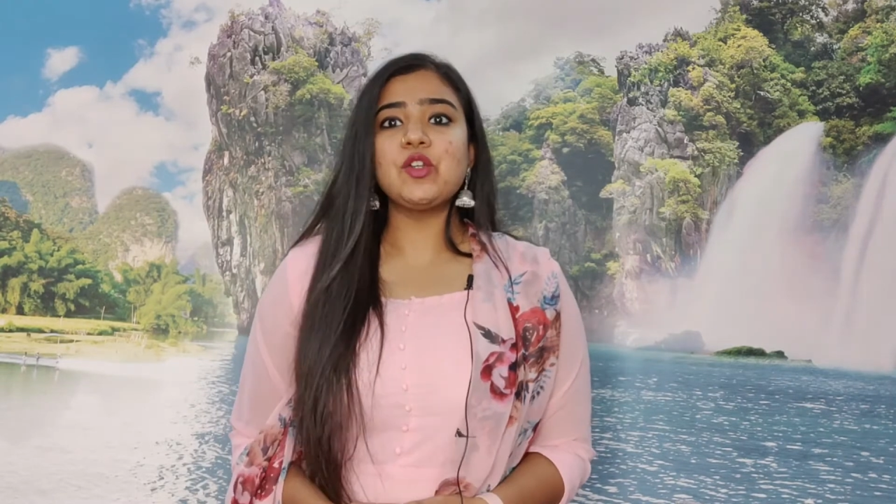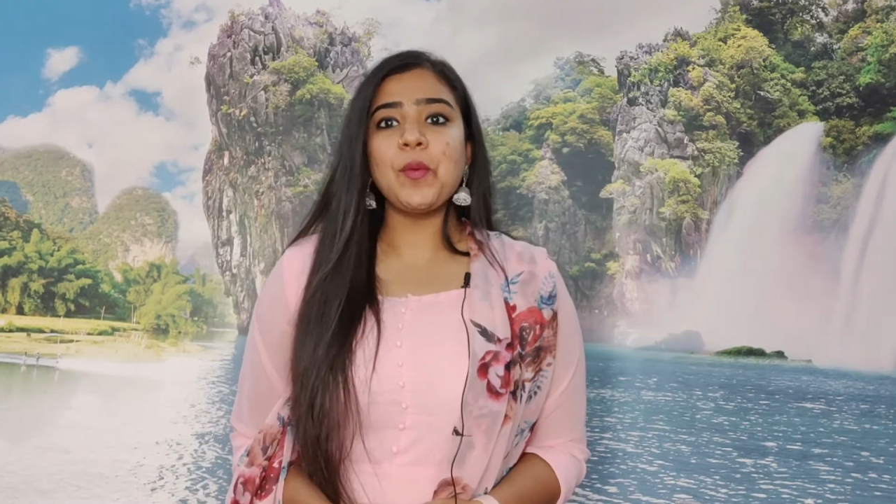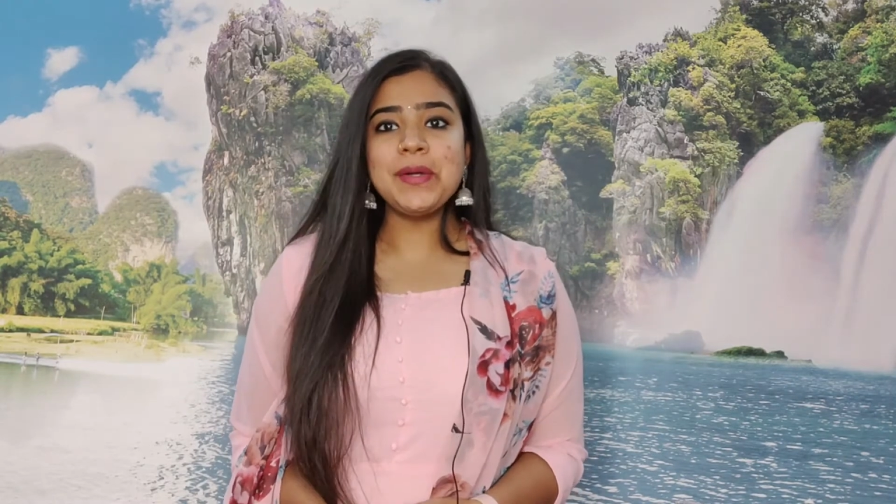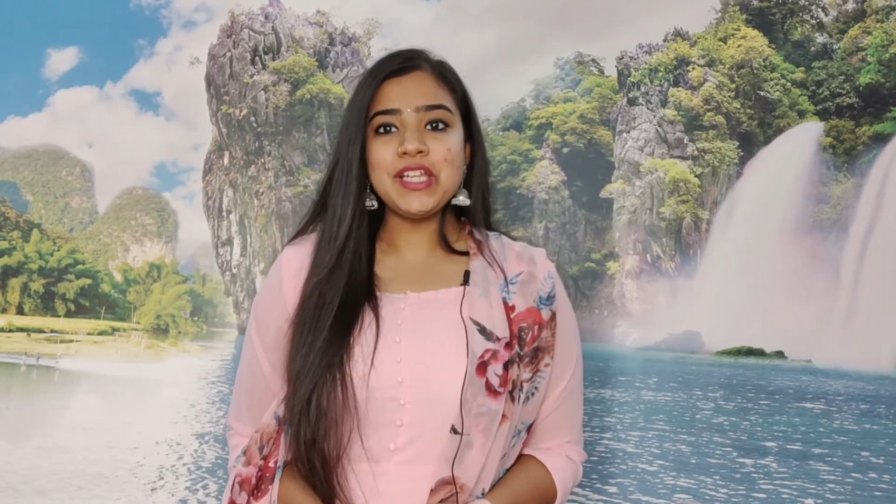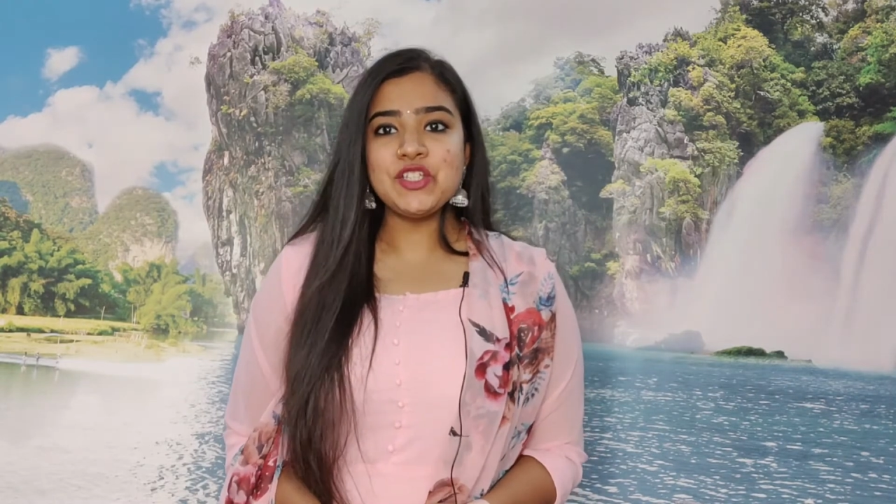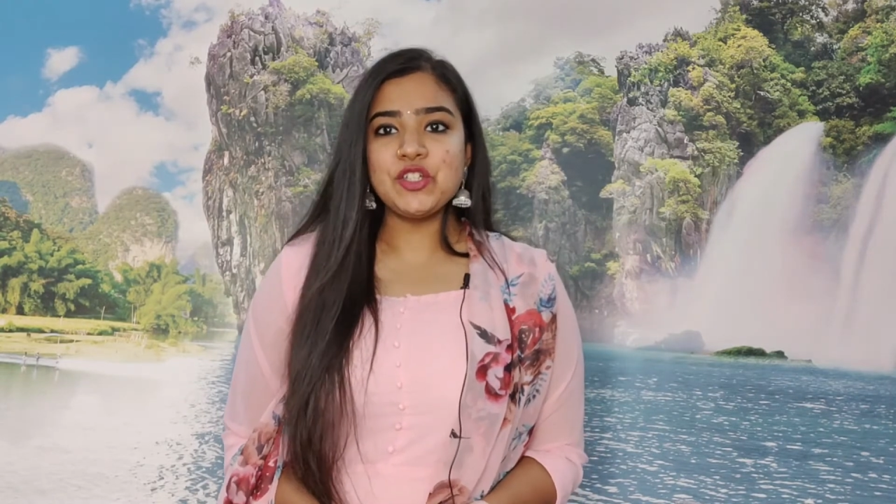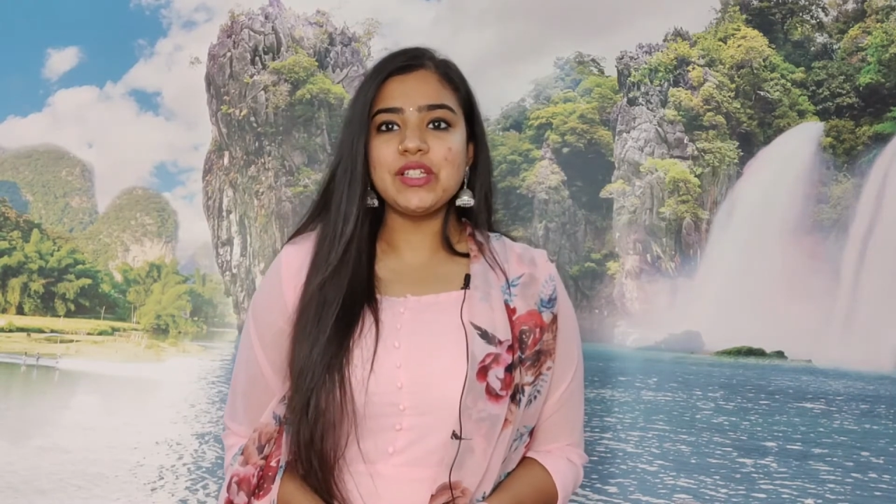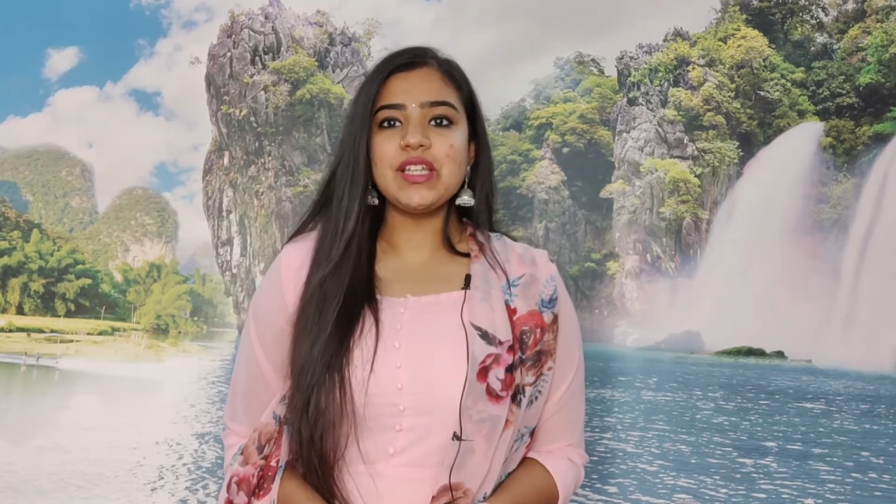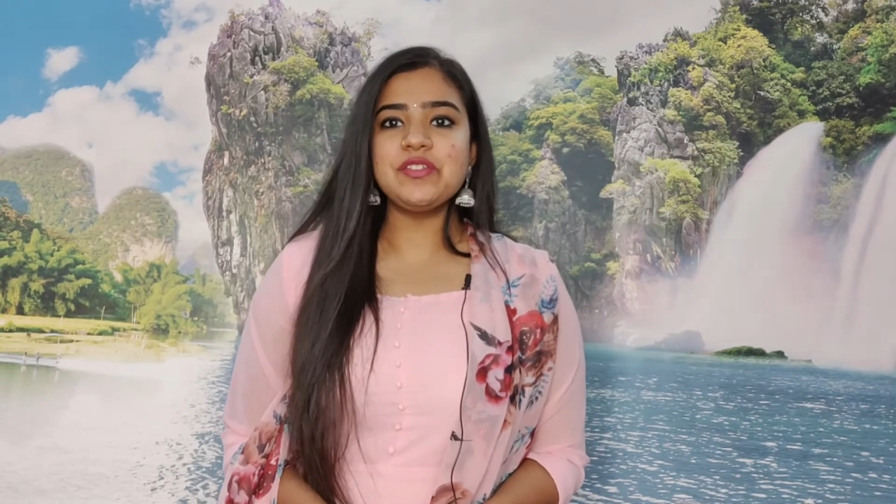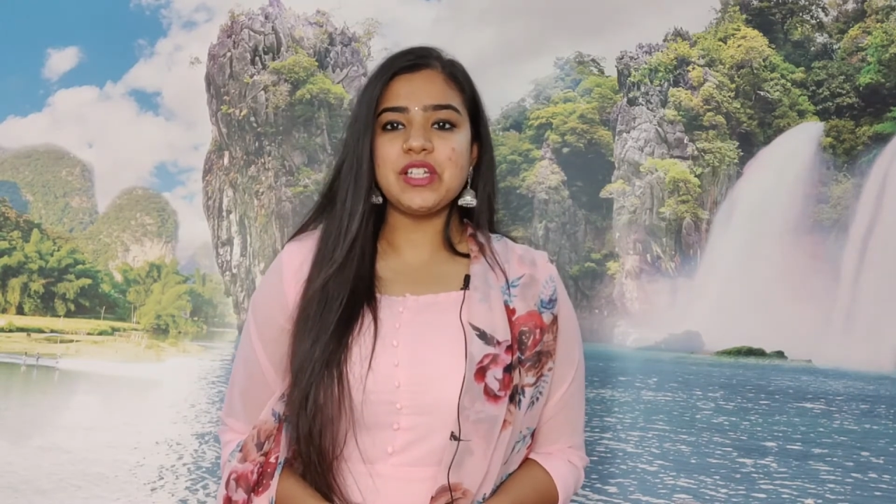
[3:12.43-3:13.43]
nobody
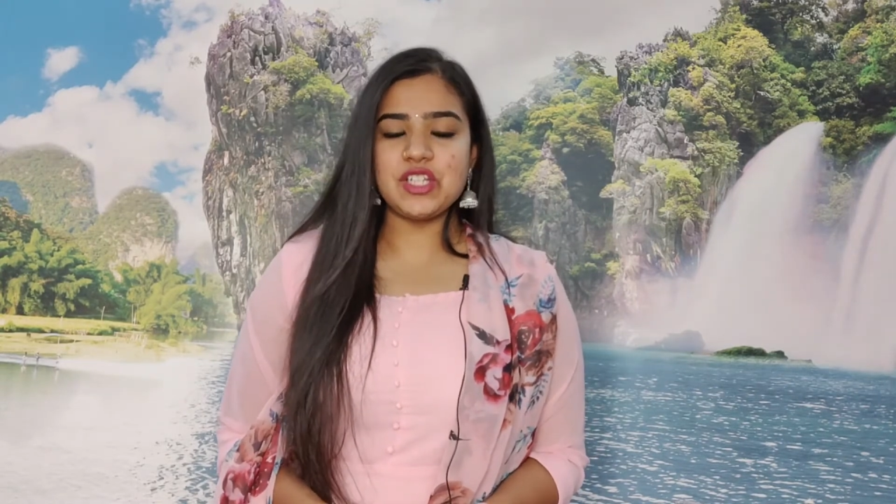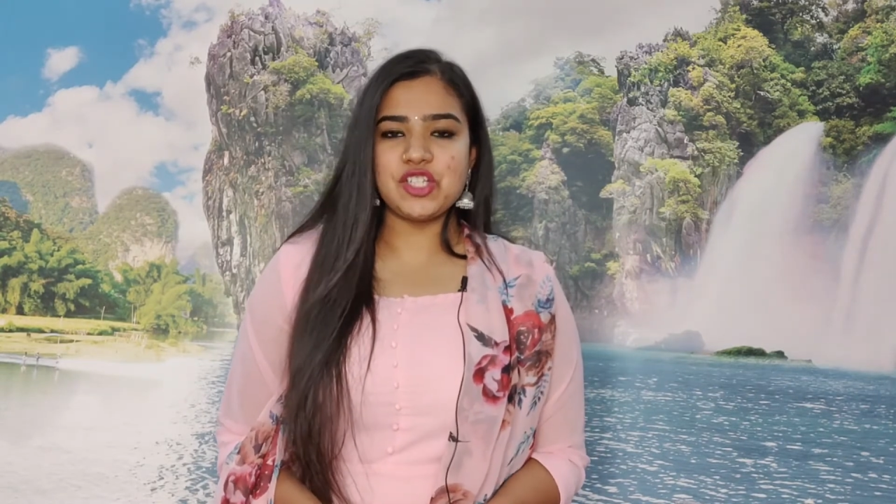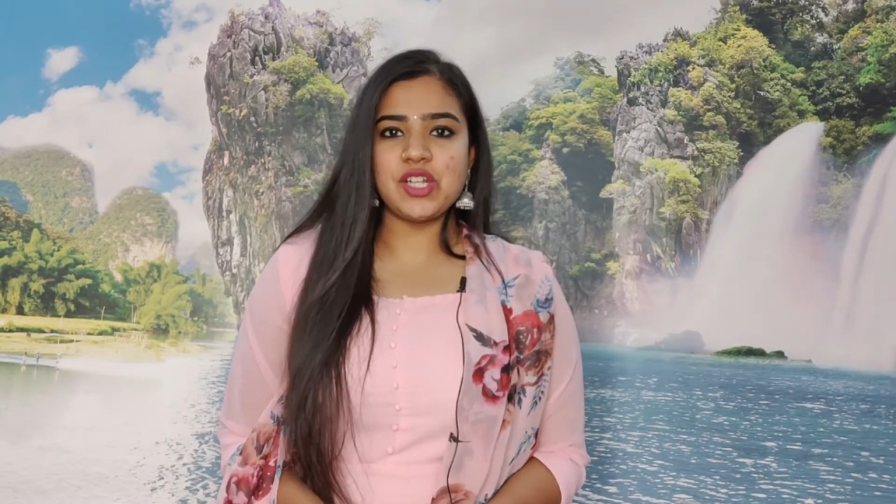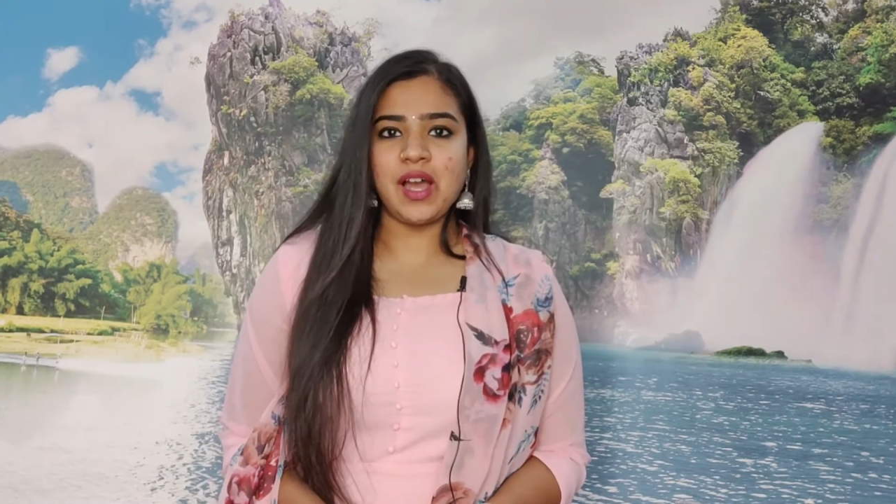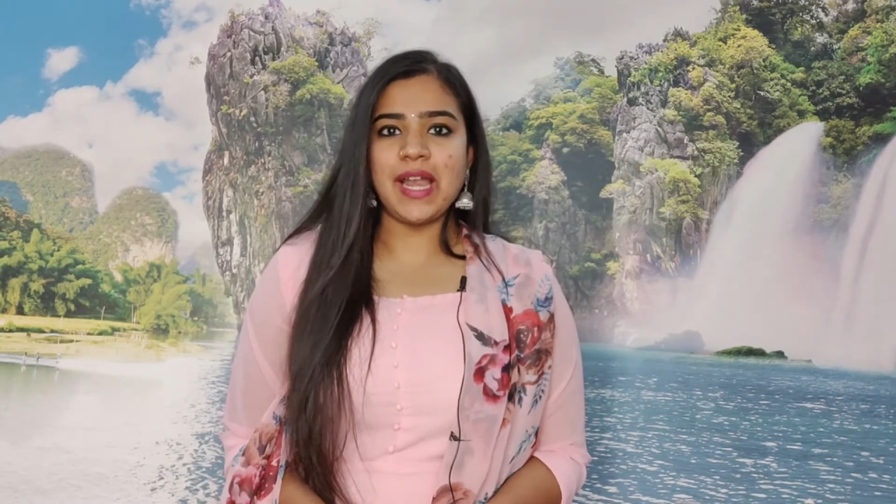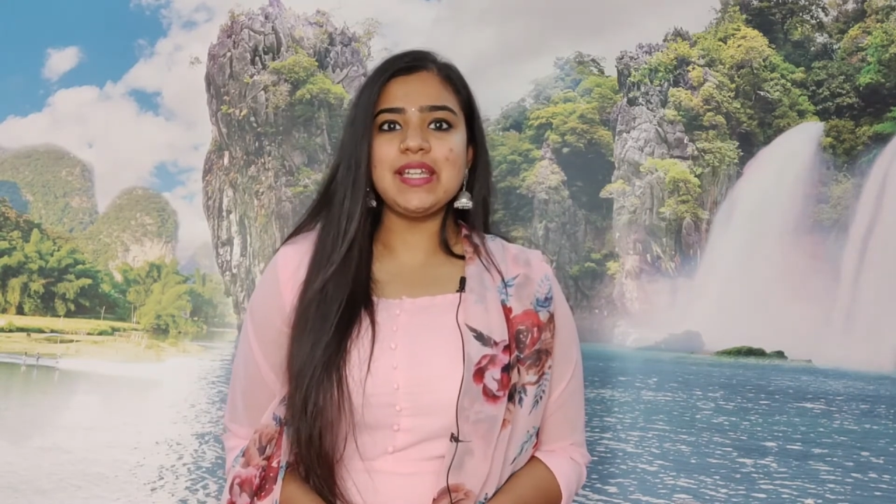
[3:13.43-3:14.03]
should give Krishna